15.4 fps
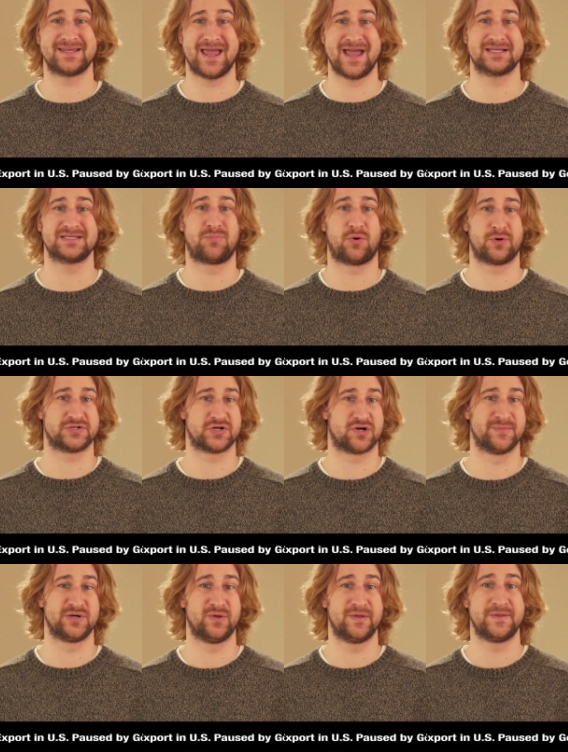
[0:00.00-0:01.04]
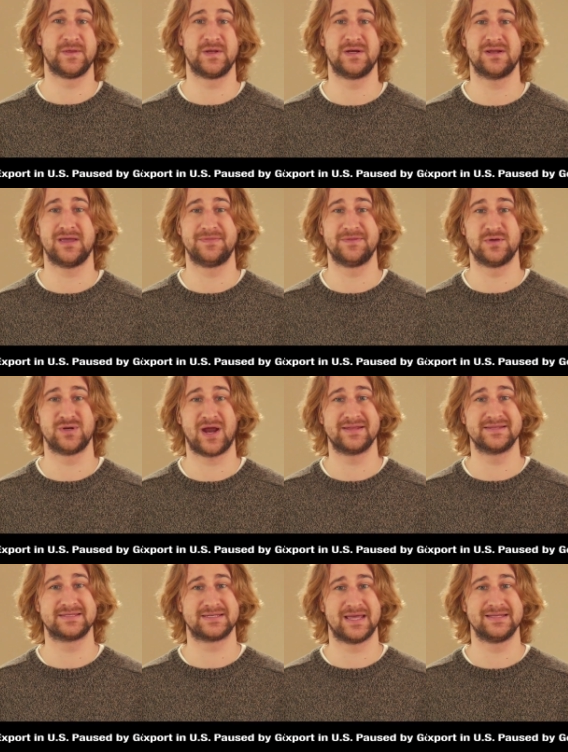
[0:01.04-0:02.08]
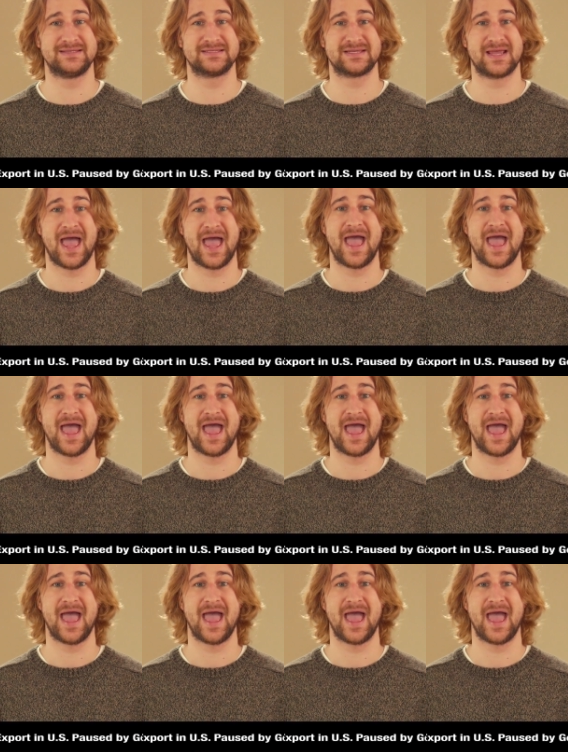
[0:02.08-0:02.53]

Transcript: export terminal in the United States